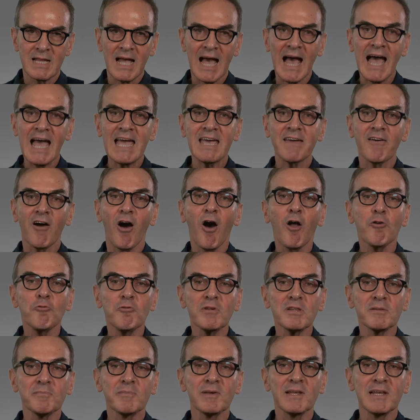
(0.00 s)
I
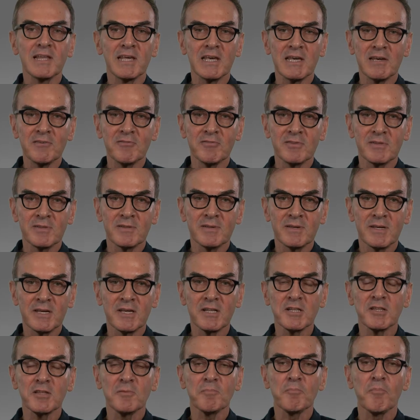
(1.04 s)
always believed
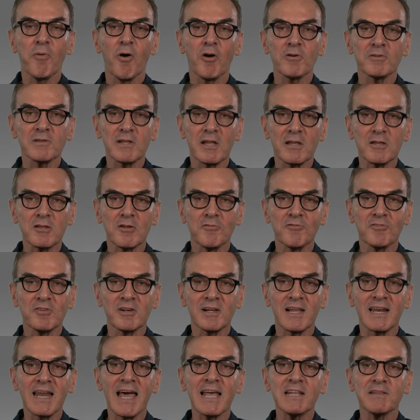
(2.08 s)
in the importance of the
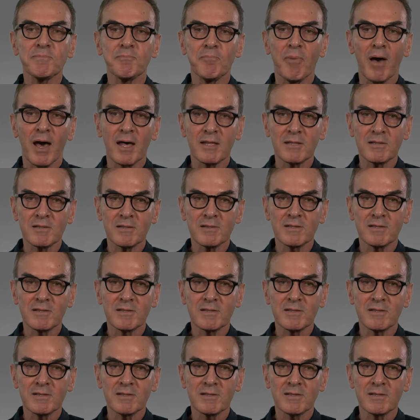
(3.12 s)
glide path